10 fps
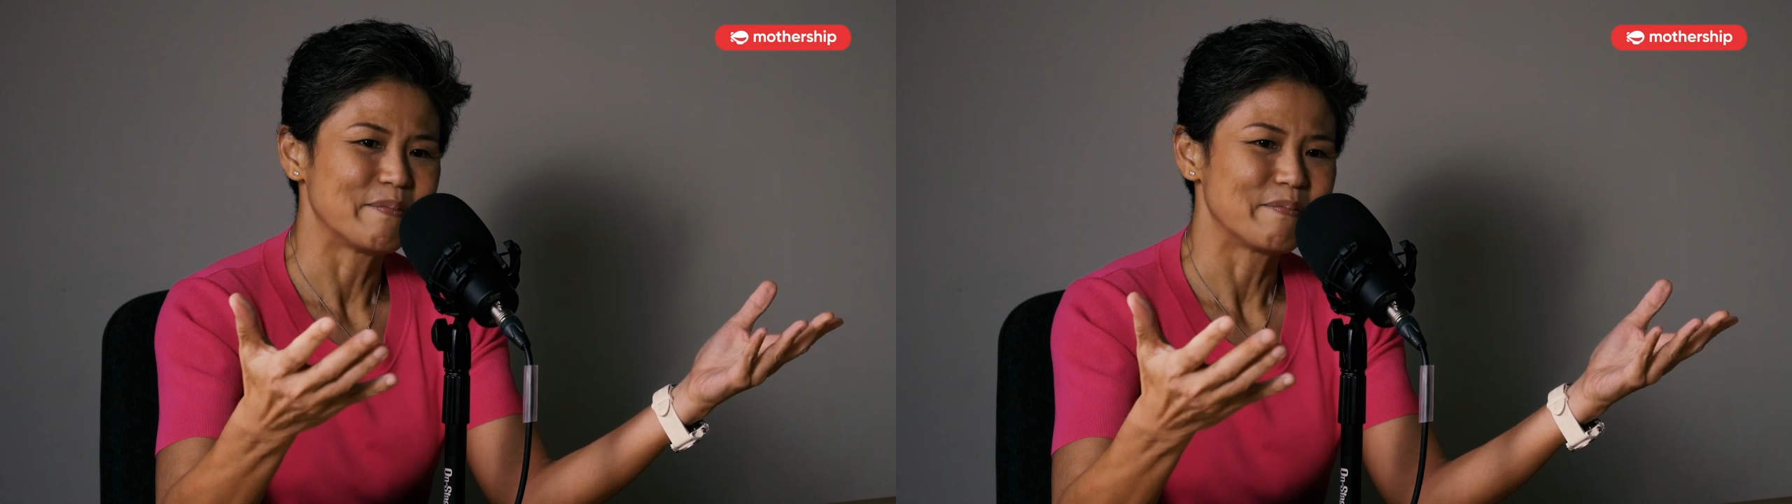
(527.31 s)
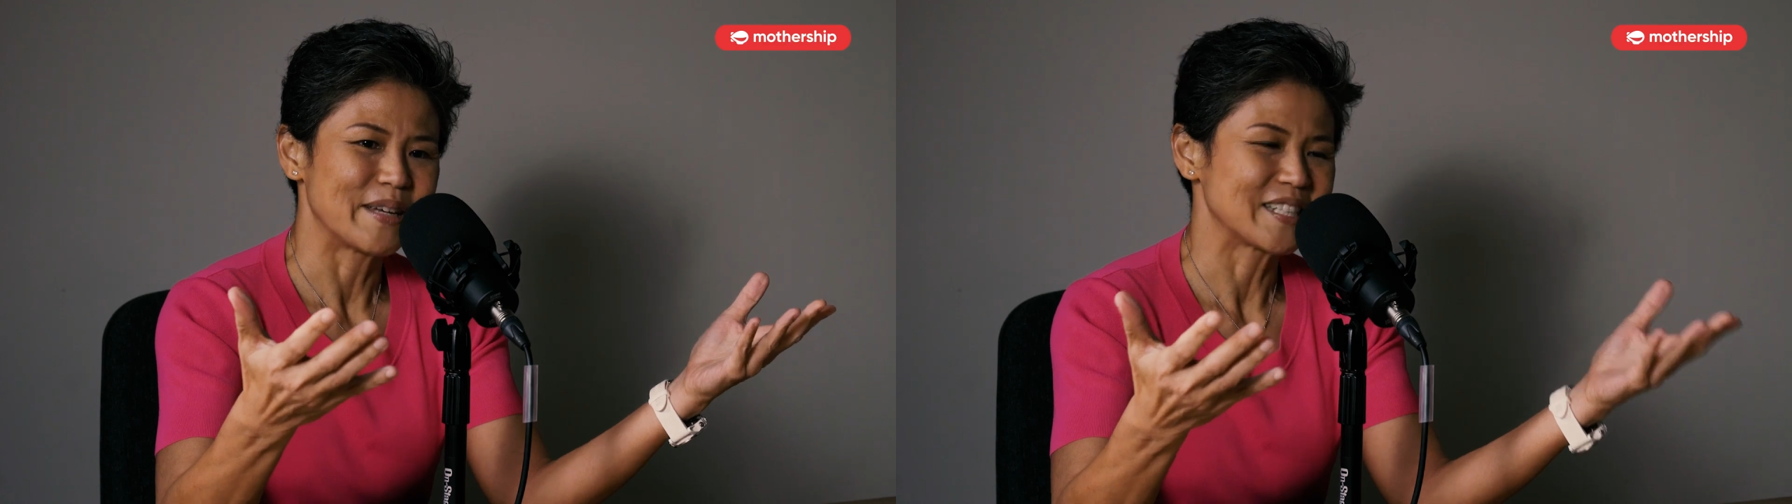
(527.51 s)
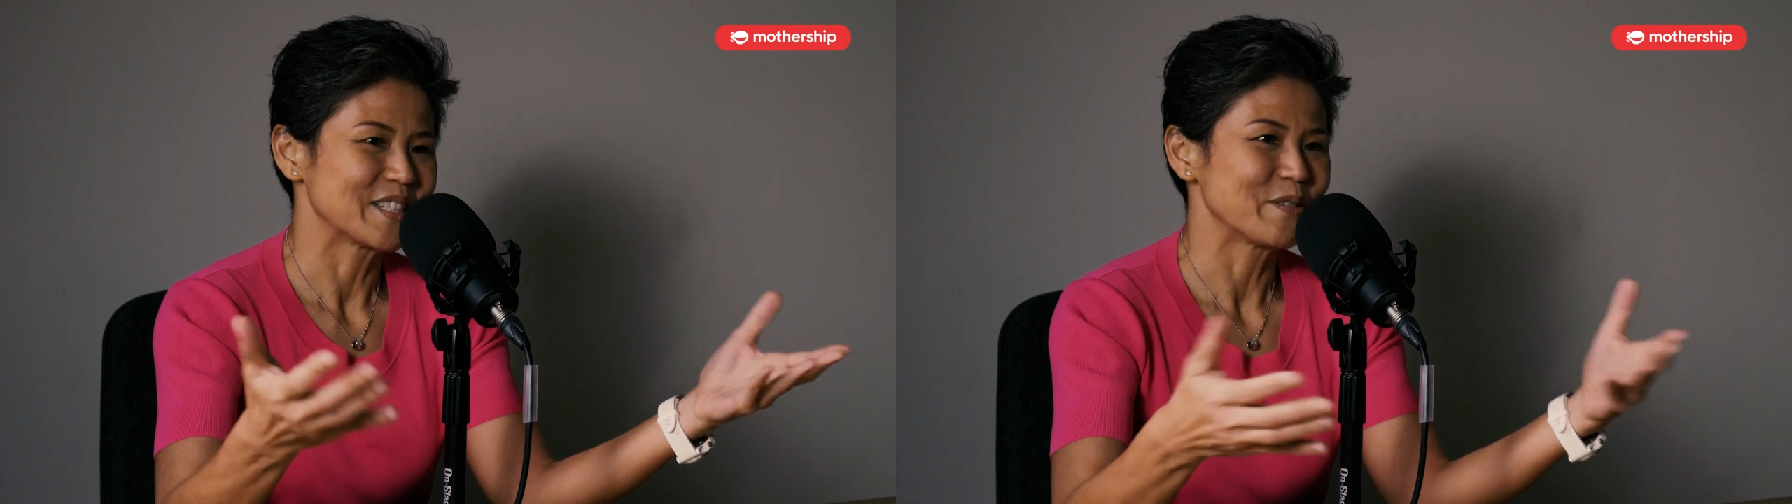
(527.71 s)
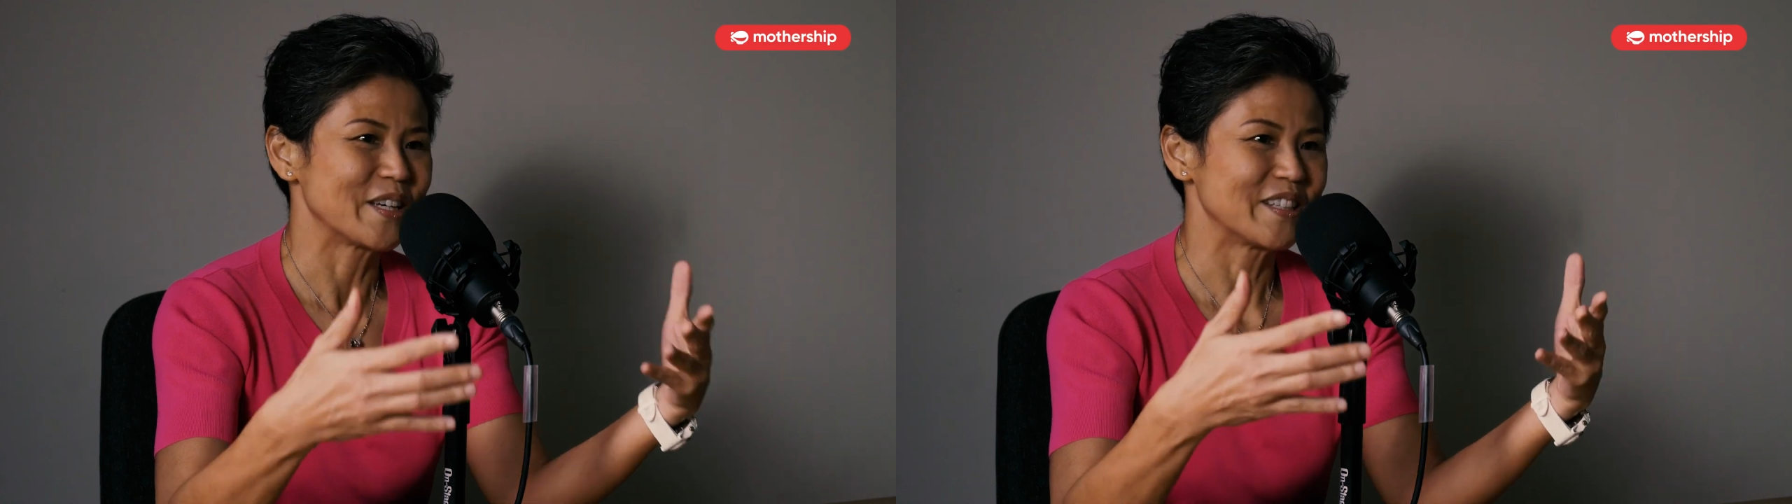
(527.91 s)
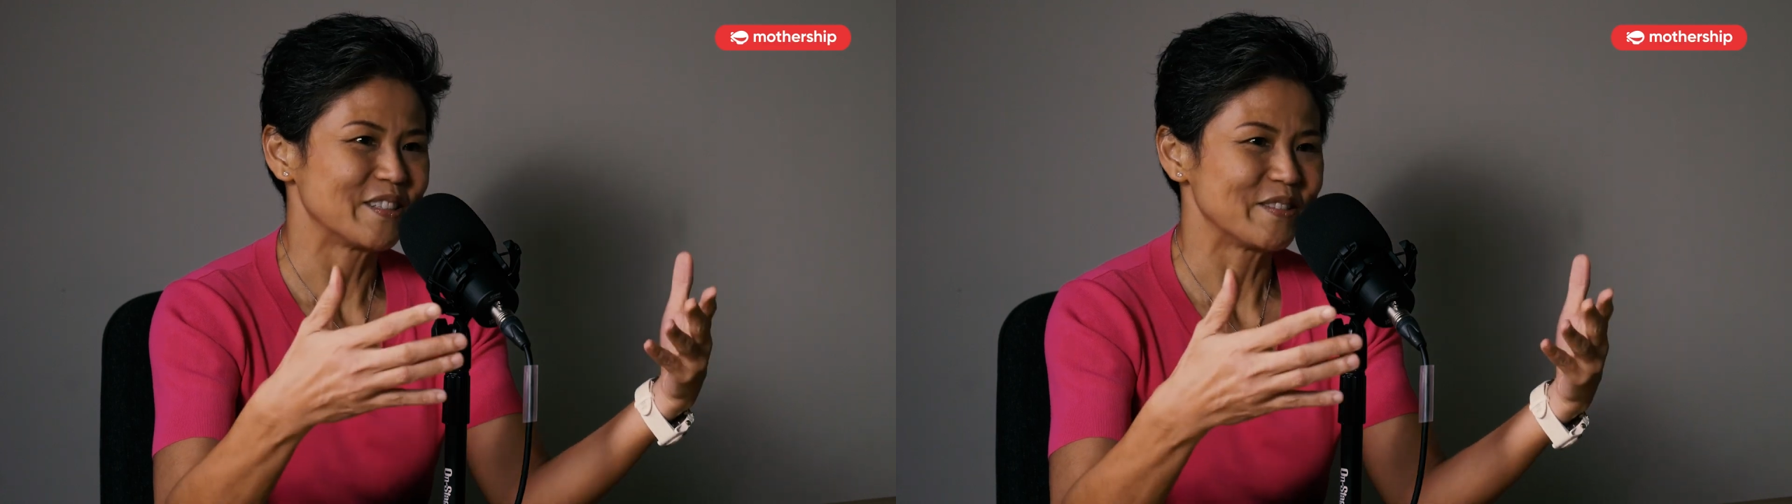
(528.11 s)
better
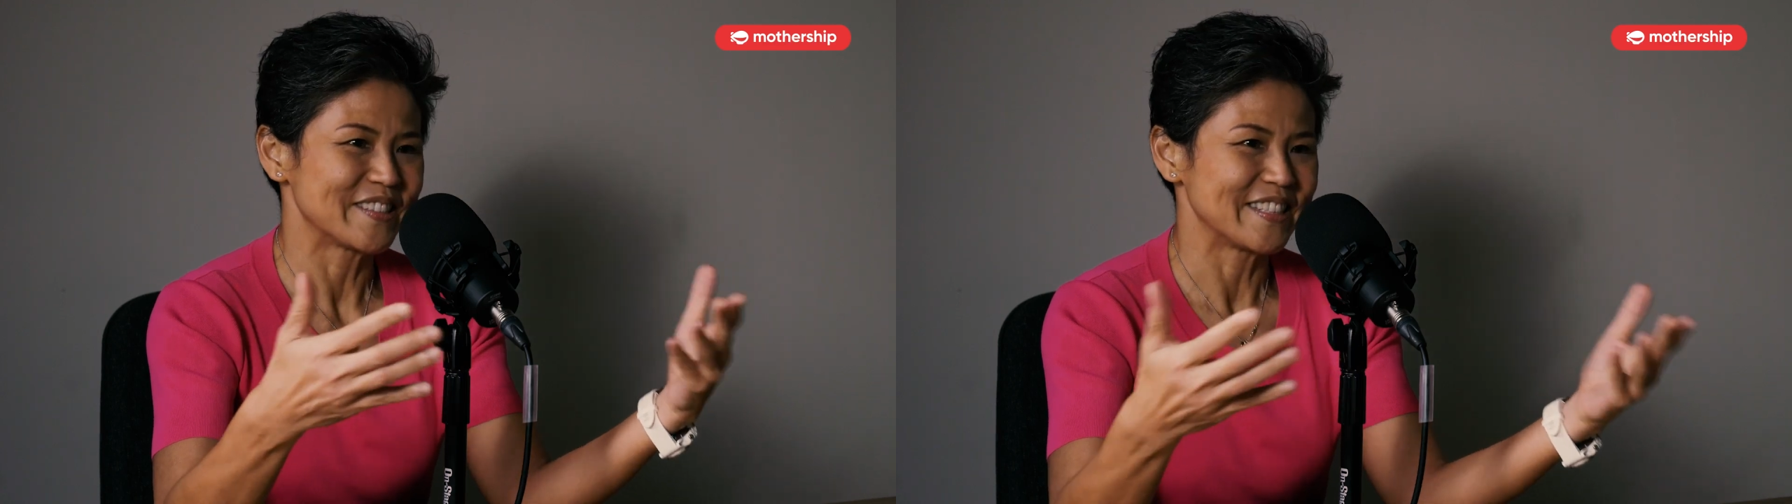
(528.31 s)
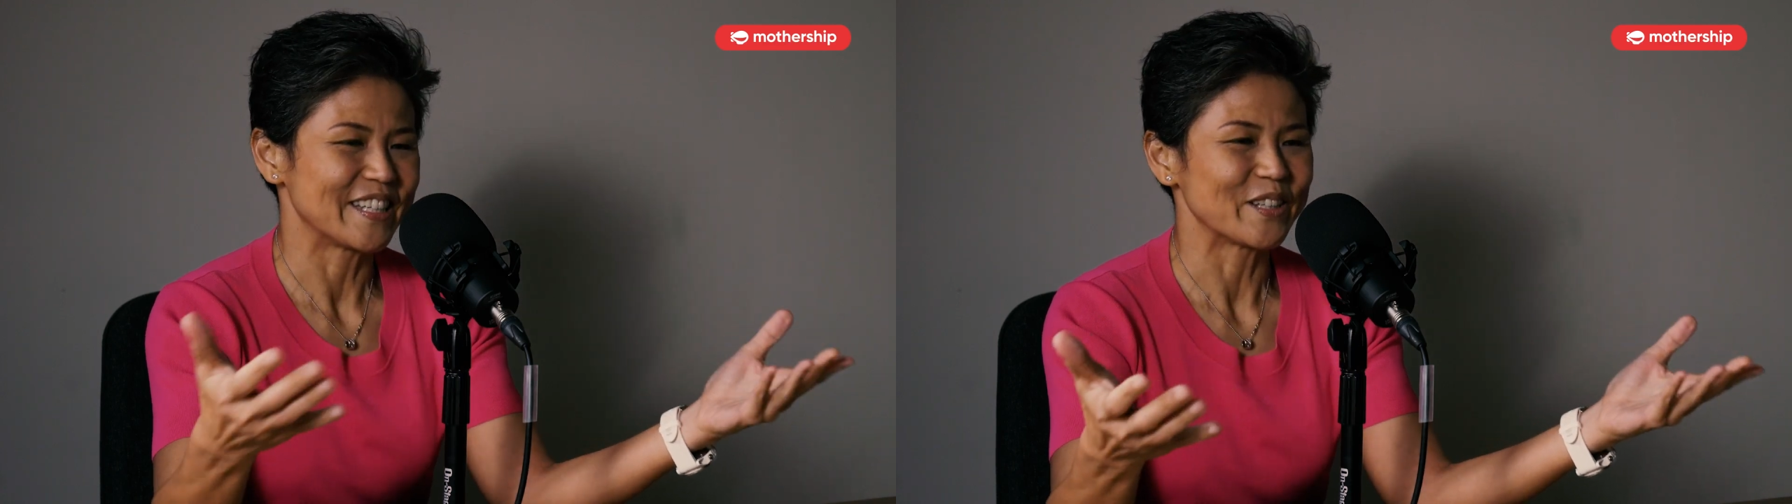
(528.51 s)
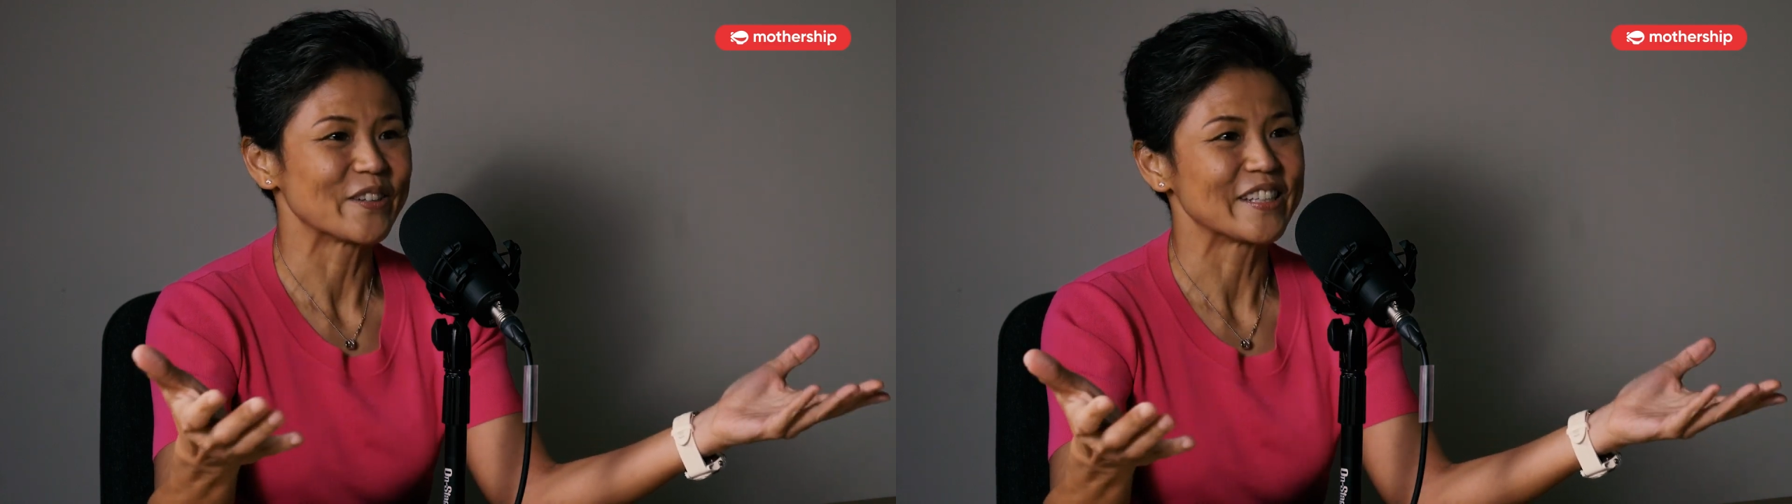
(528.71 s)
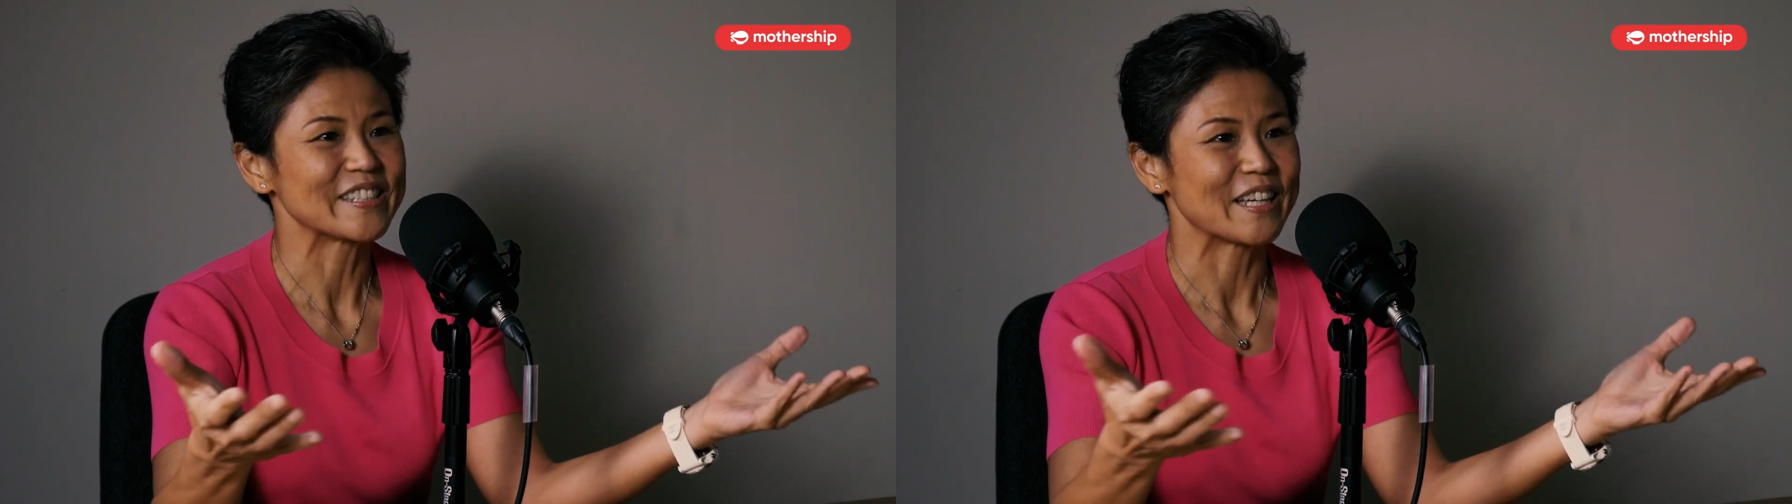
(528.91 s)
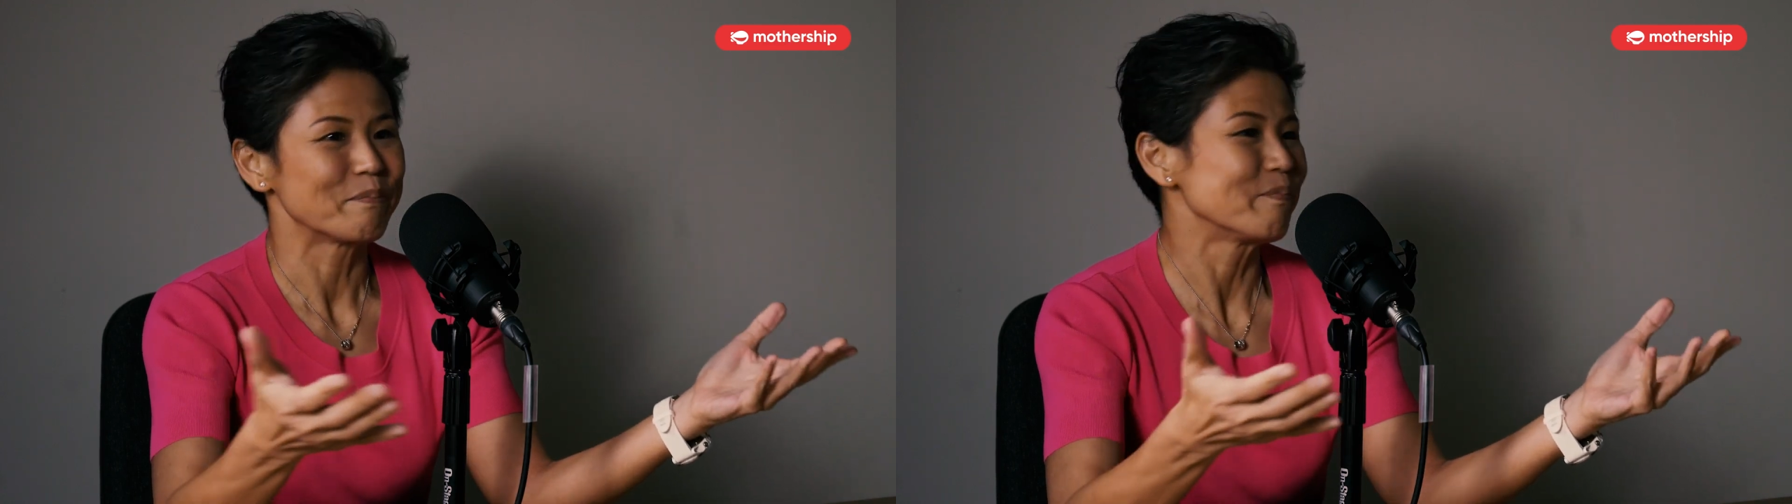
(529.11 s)
when you see that
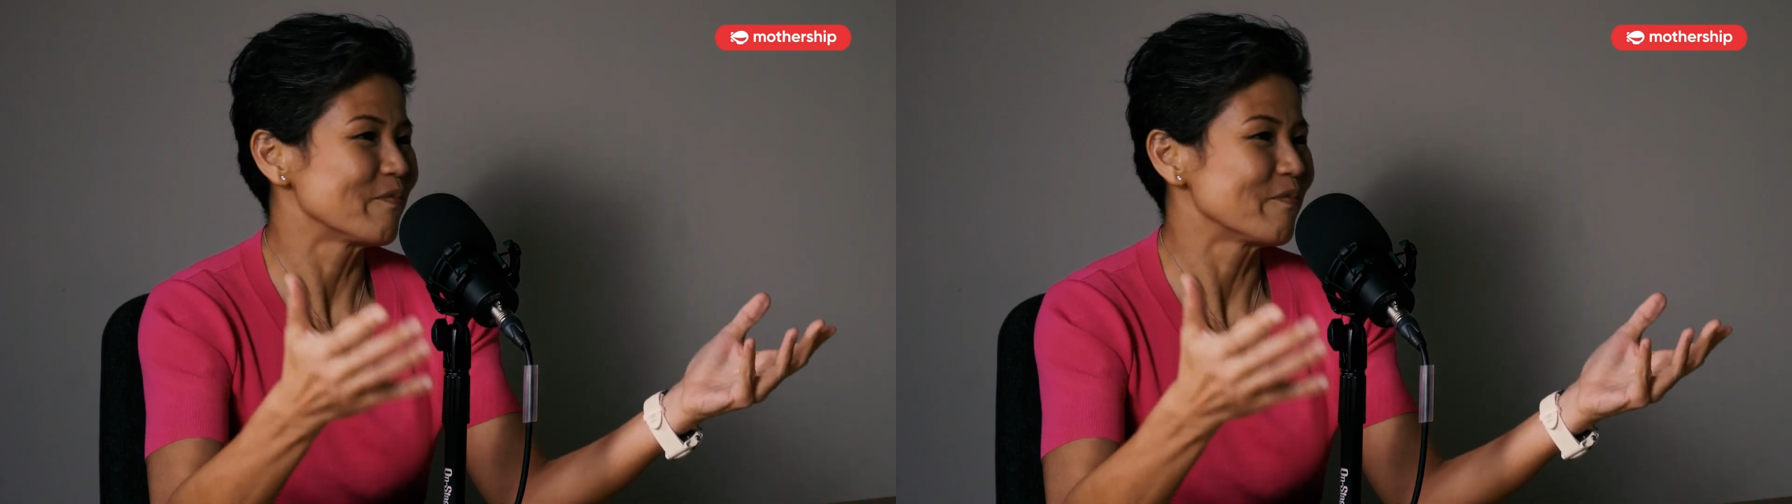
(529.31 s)
audience are